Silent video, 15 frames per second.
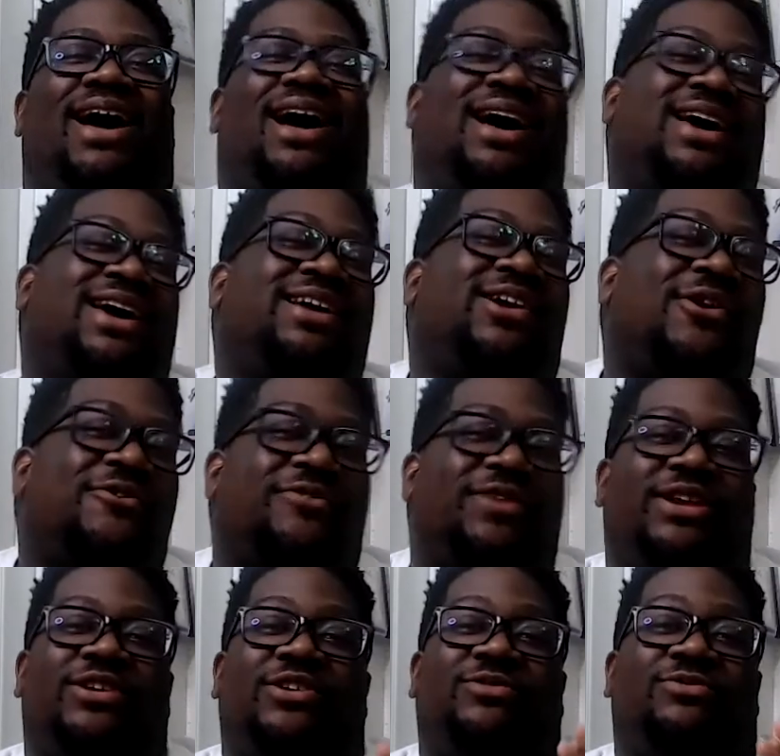I had
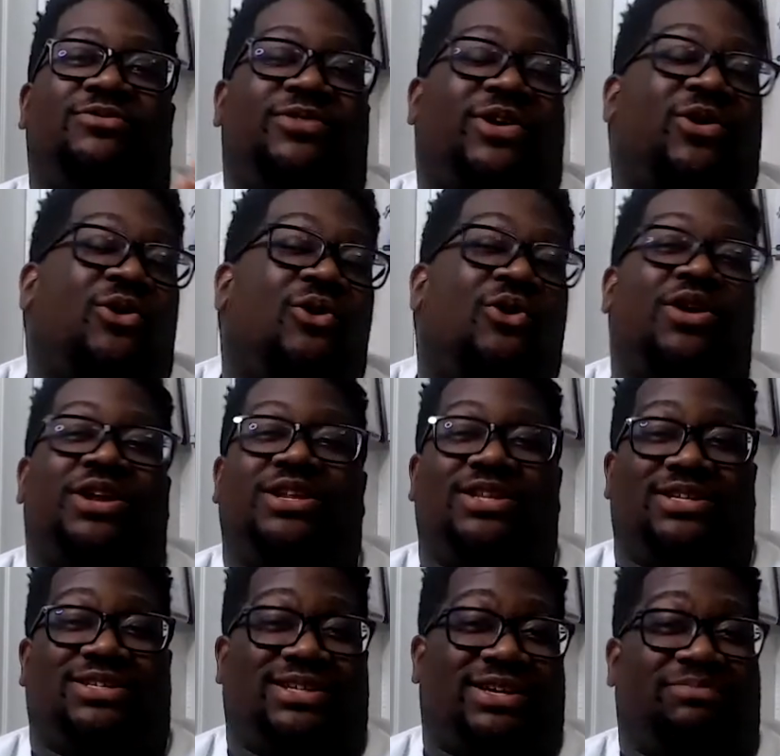already recorded
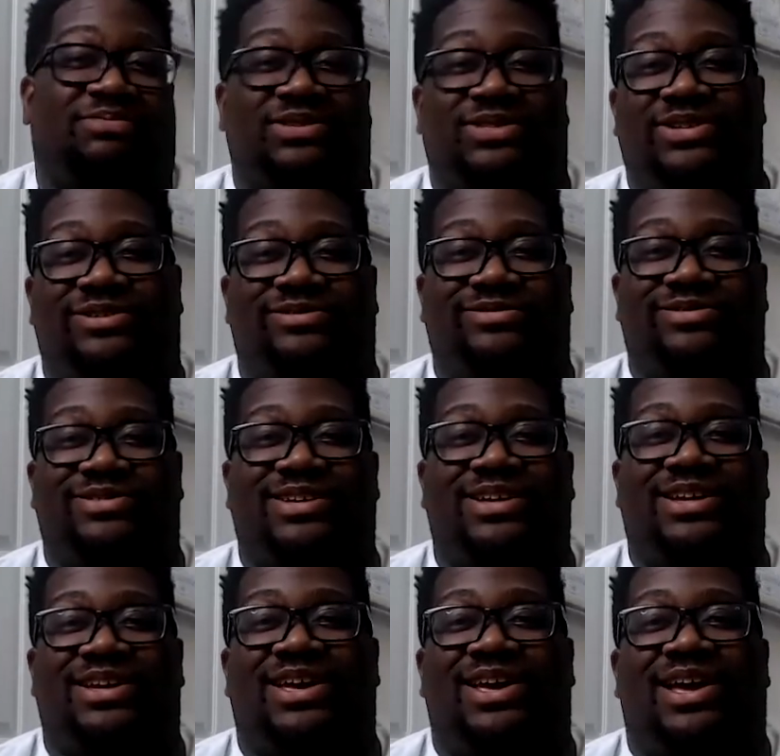this episode,
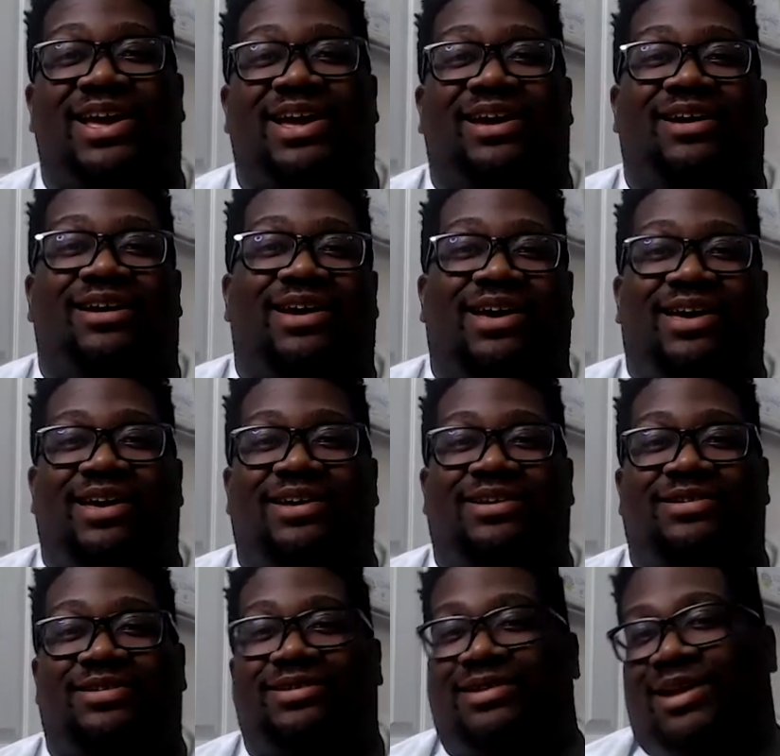
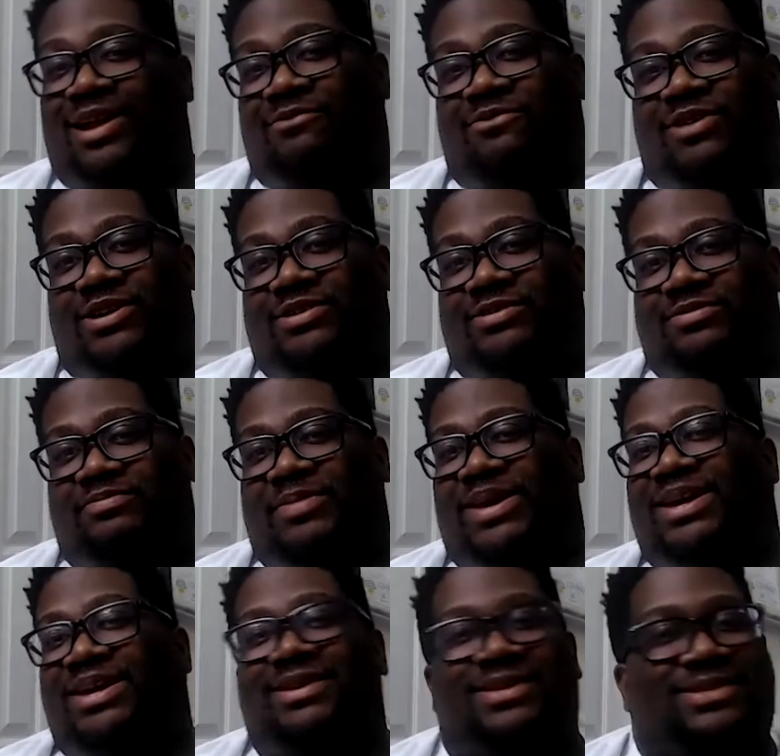and I wasn't
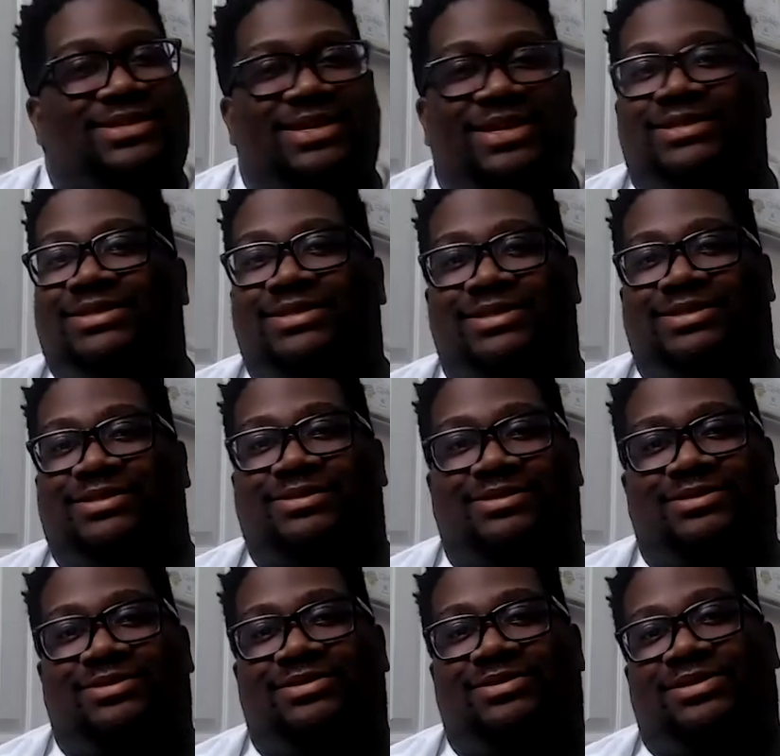paying attention
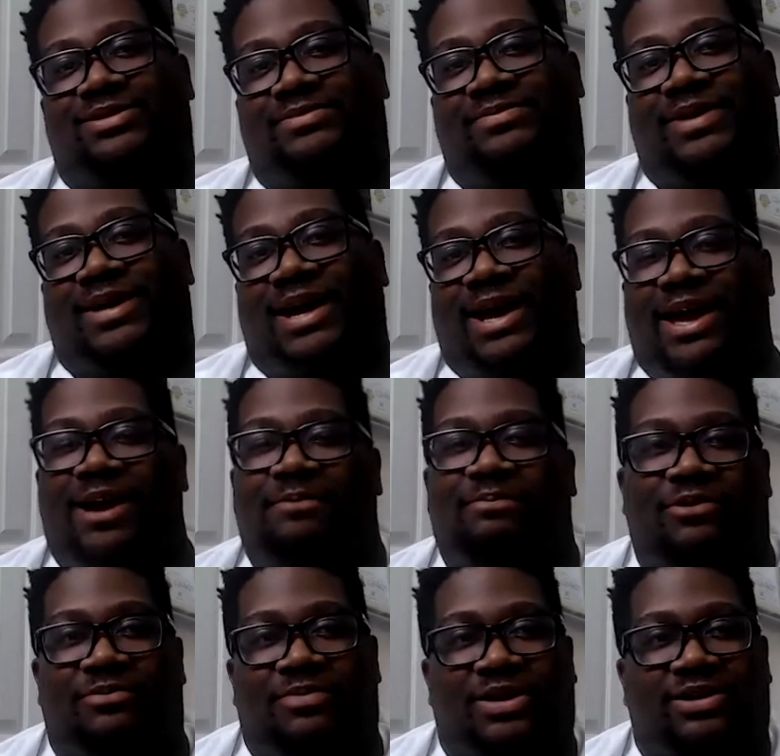to my app
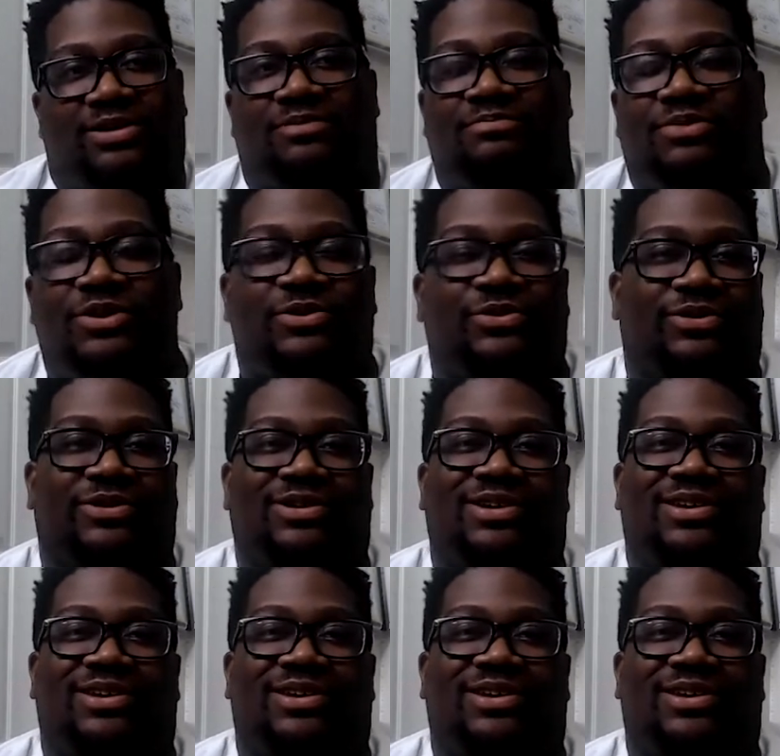on my computer,